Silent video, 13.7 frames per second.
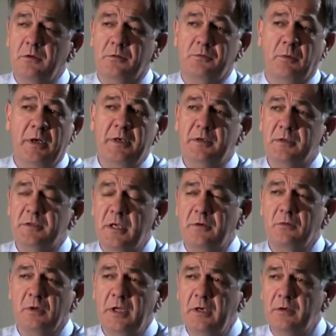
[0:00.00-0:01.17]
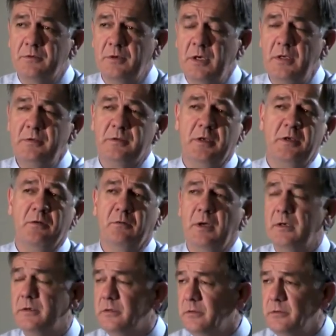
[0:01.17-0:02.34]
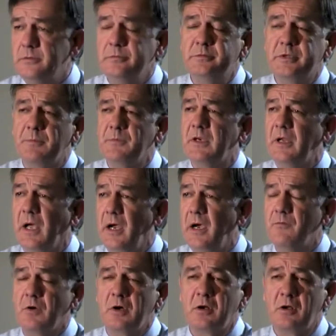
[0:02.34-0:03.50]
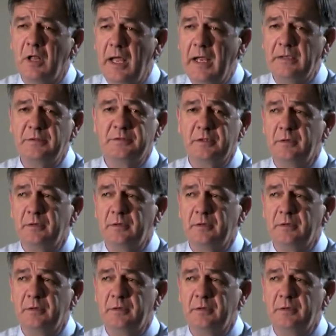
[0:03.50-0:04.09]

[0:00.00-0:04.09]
you went to central leader trees, and you went to something higher vertical axe,